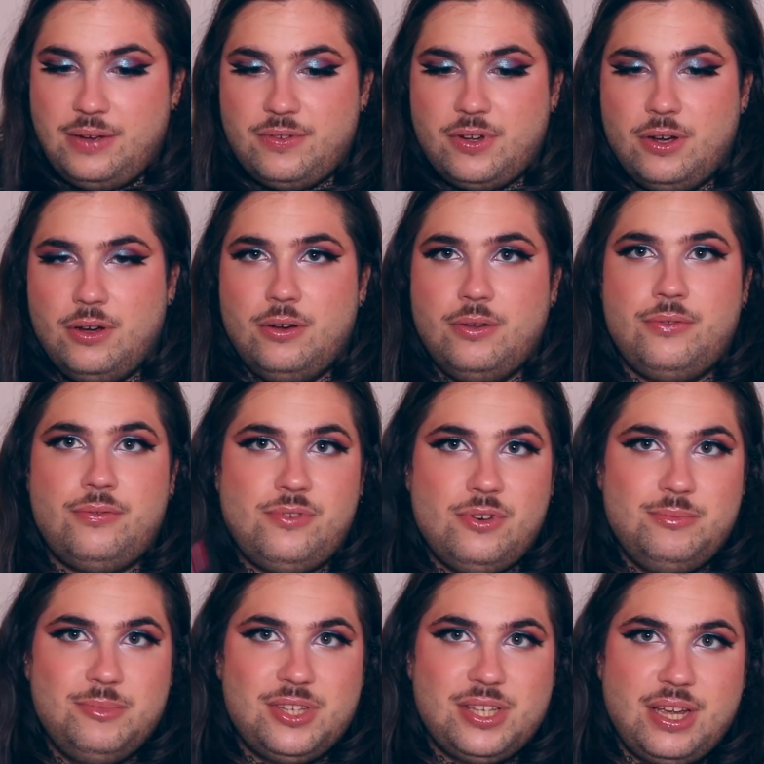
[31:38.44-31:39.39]
I've got 3
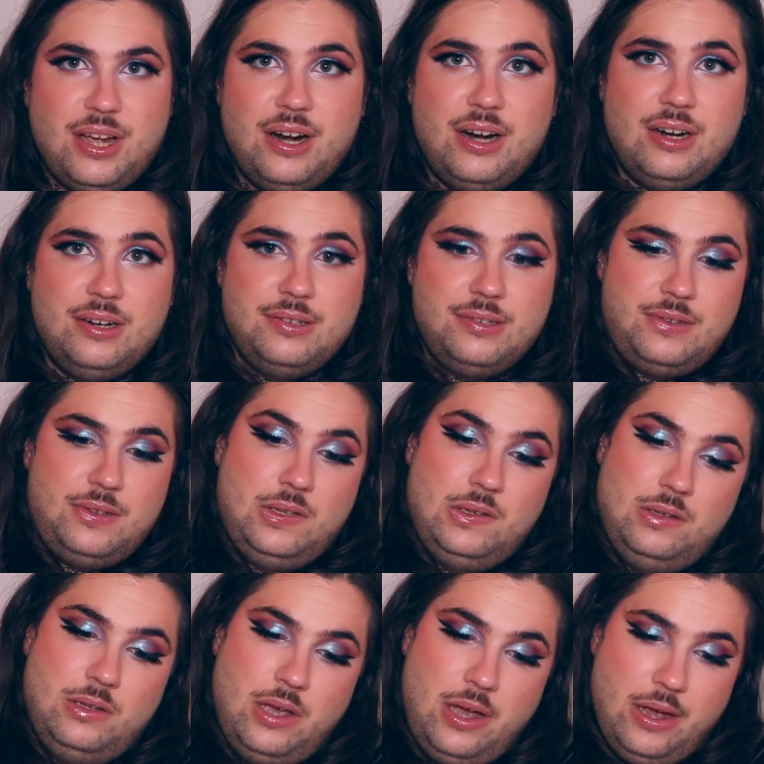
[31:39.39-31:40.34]
mascaras
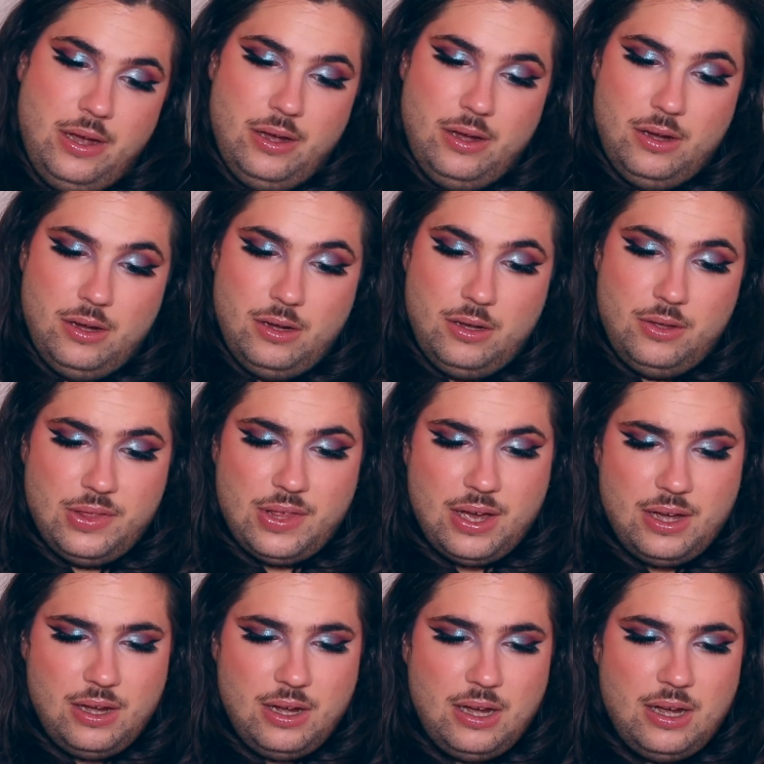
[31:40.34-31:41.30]

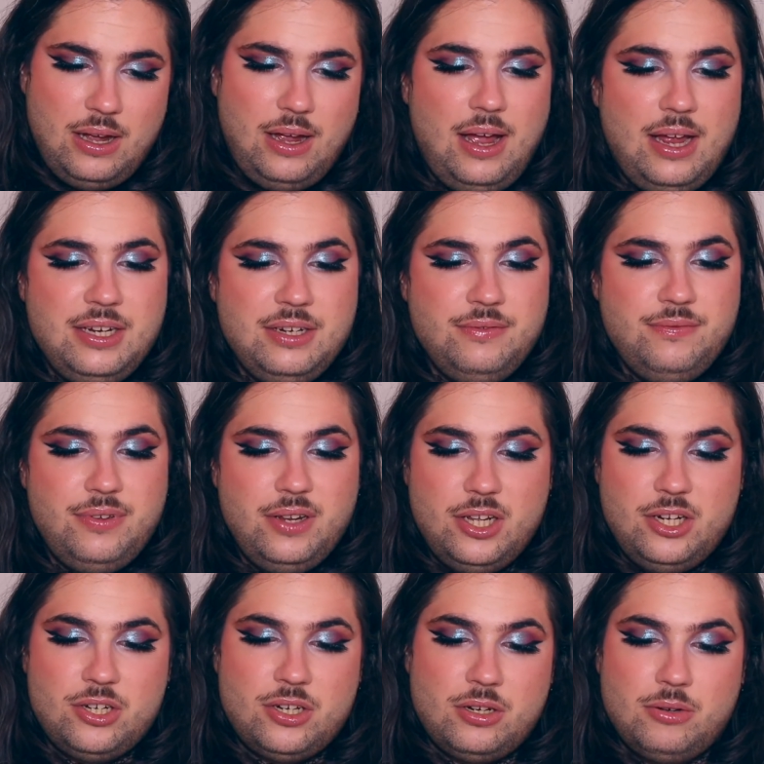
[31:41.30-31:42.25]
that I didn't
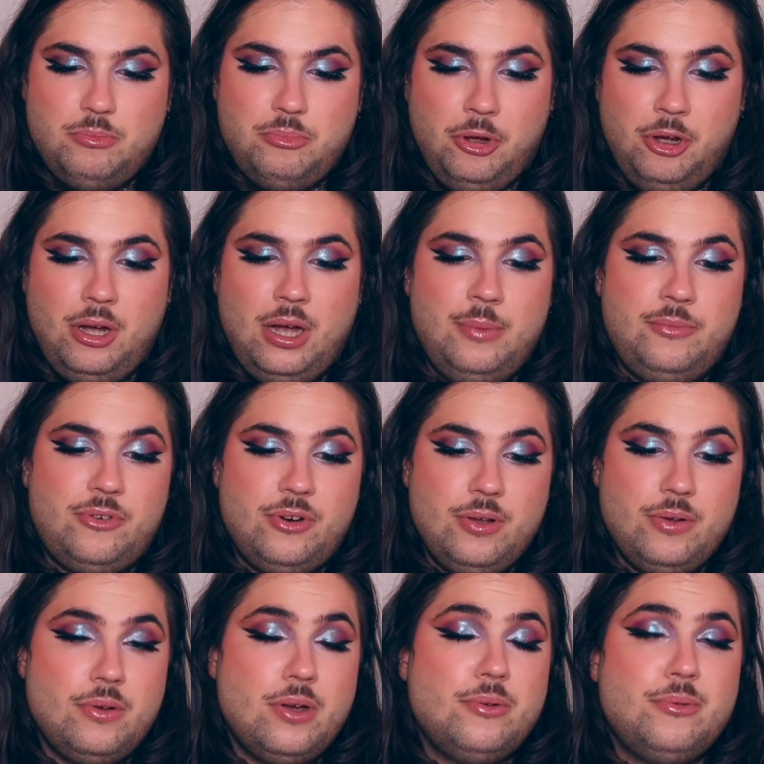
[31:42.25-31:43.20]
finish, but I'm
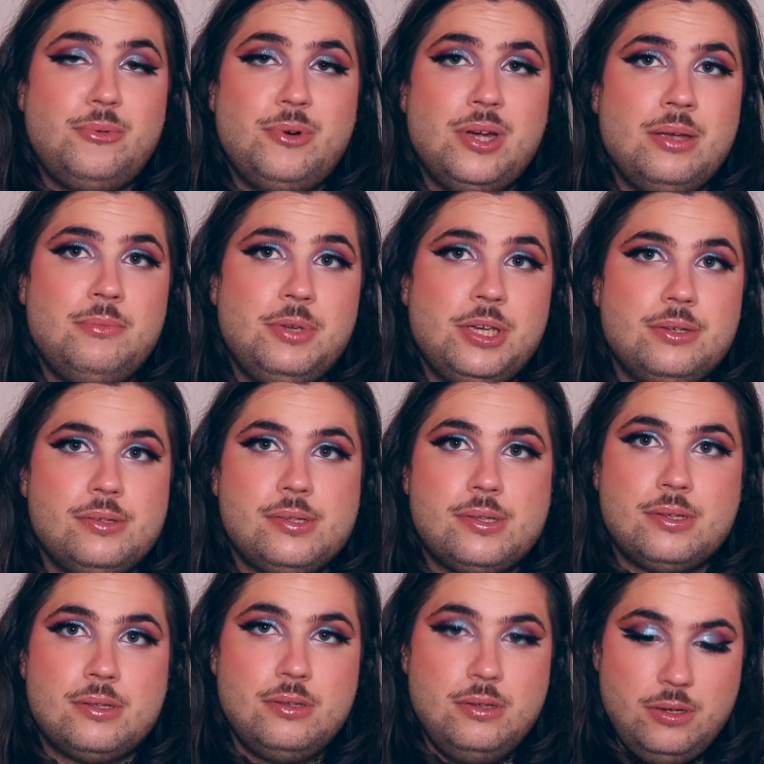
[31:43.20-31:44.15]
throwing them away
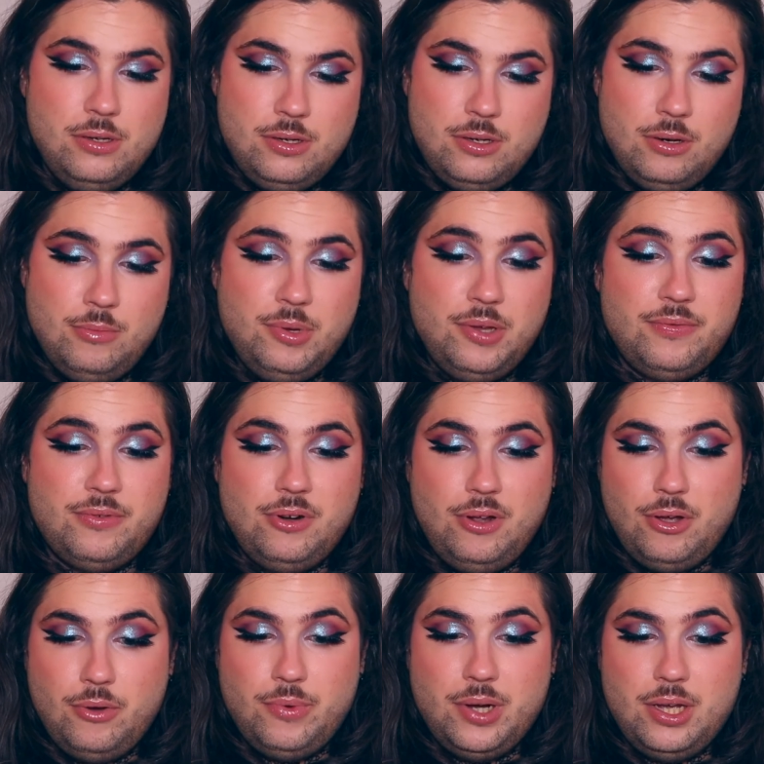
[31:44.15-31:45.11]
because you should be
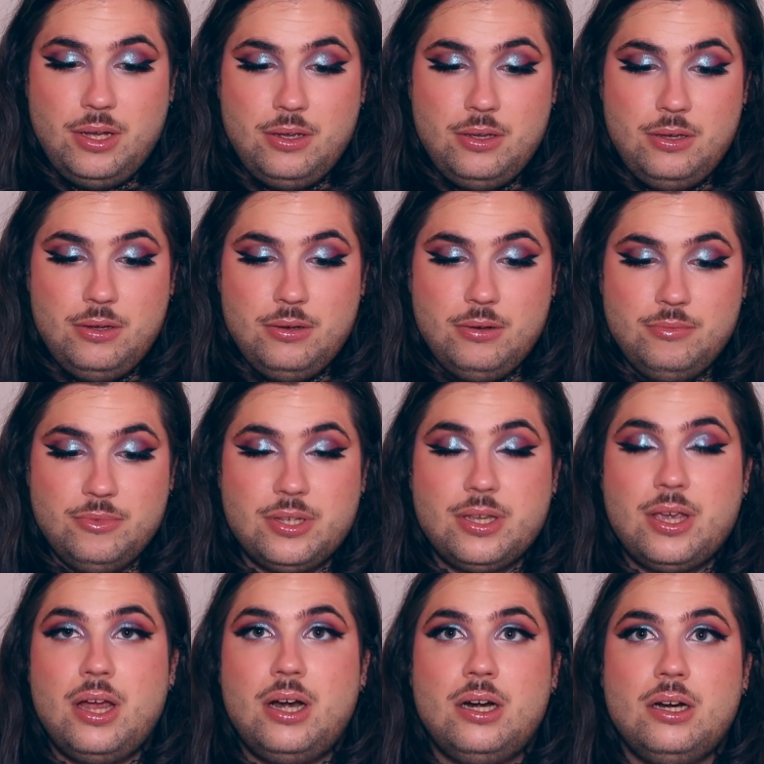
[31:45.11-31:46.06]
throwing away your
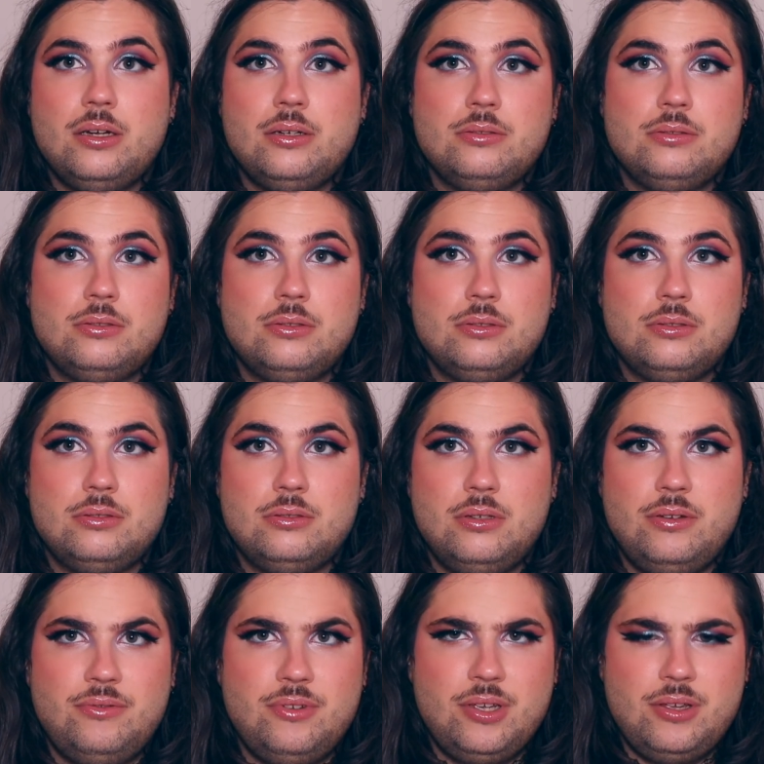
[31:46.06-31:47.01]
mascara
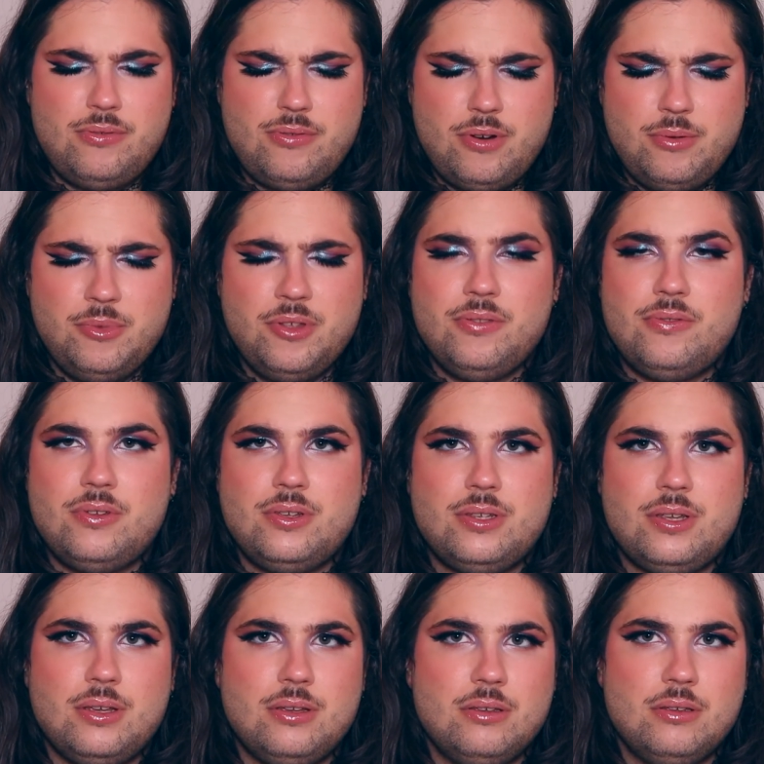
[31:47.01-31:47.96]
every 3 months, is
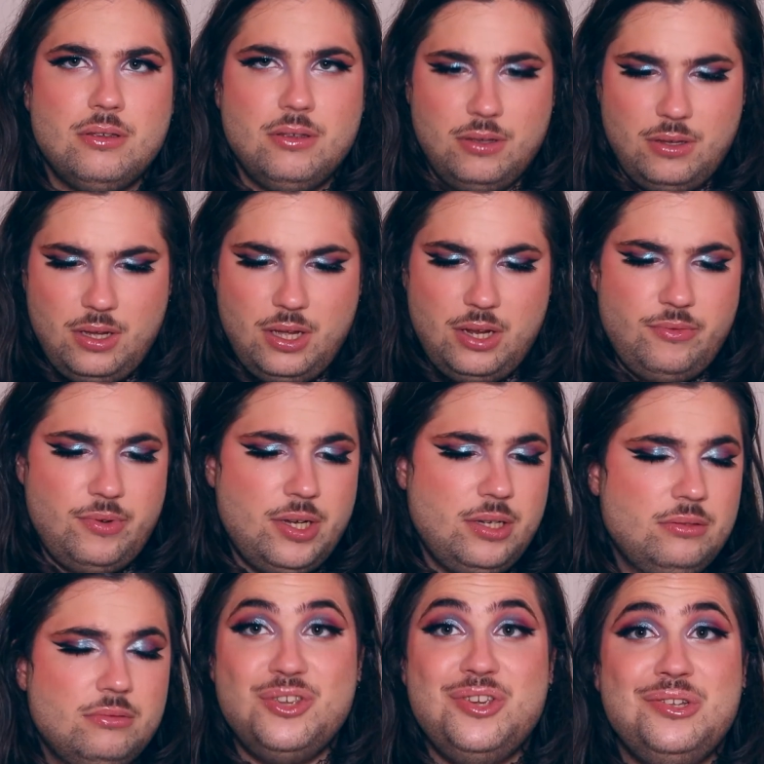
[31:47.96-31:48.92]
it?
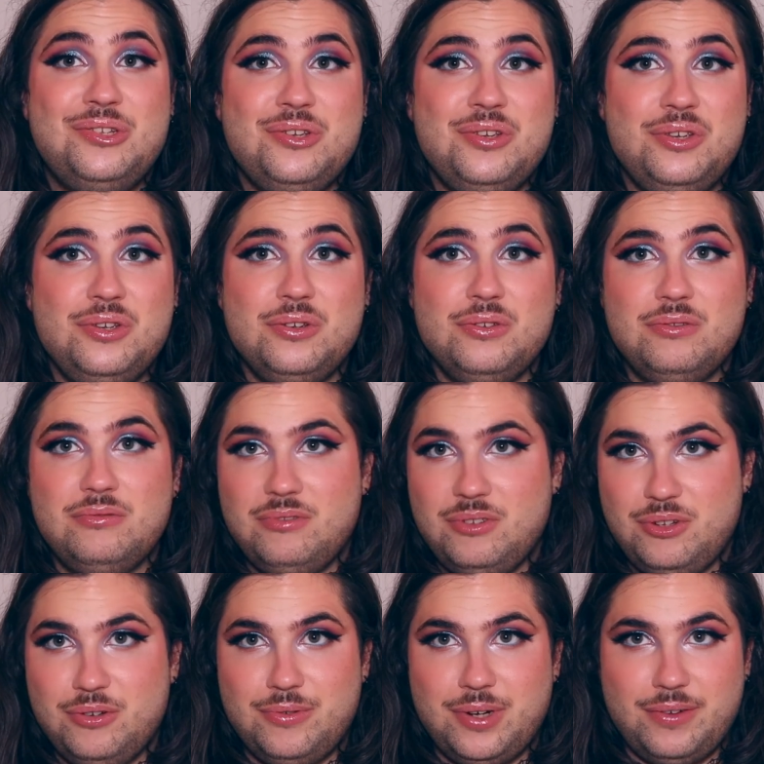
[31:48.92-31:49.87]
Anyway, you
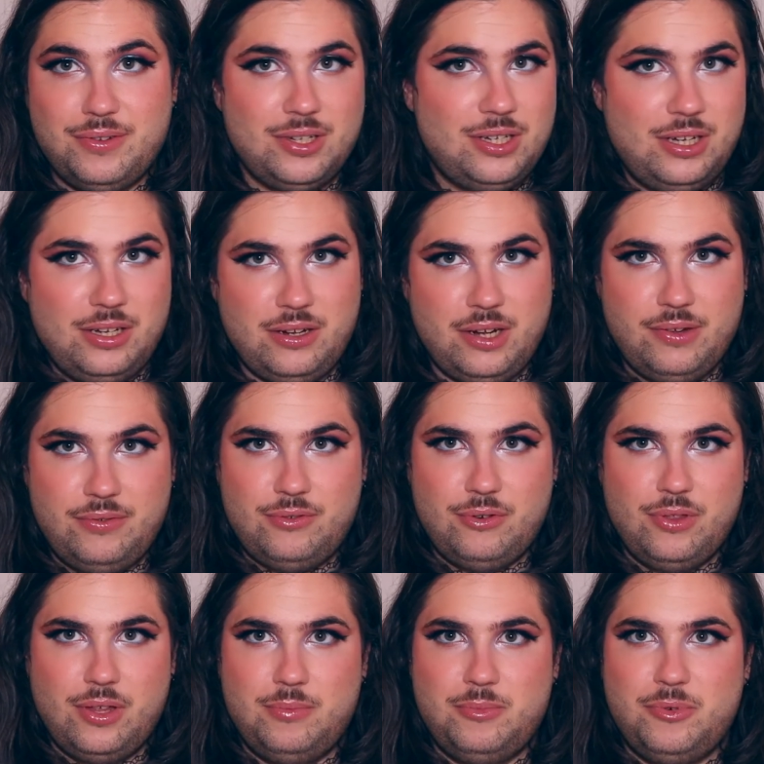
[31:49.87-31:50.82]
do whatever. I
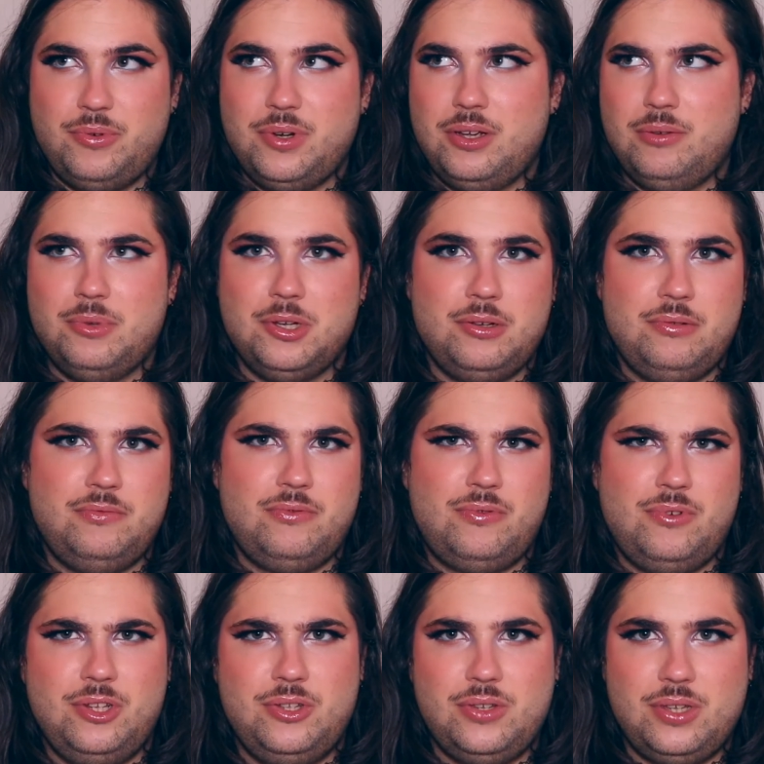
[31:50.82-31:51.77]
throw them away about
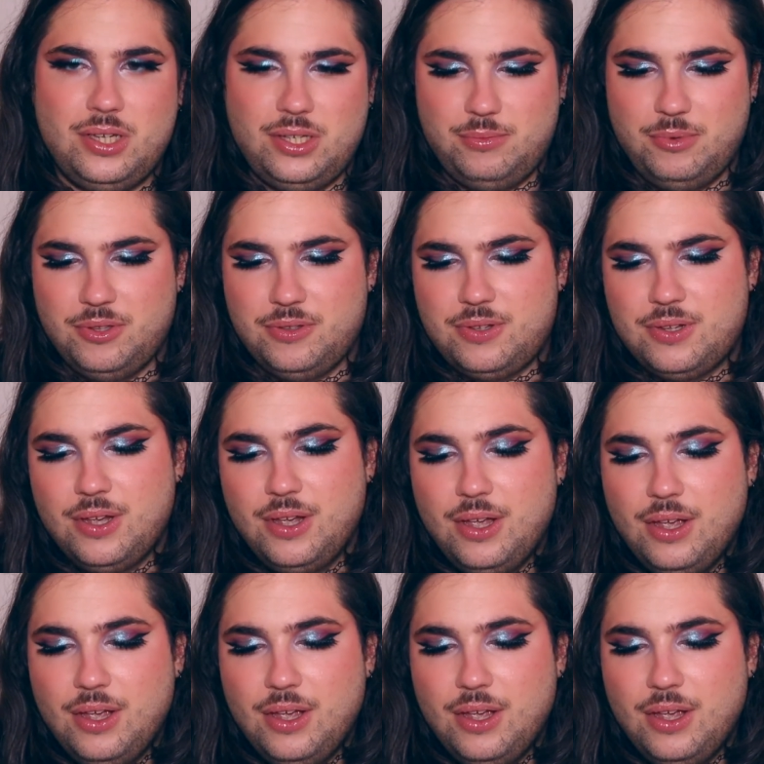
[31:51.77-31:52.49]
3 to 6 months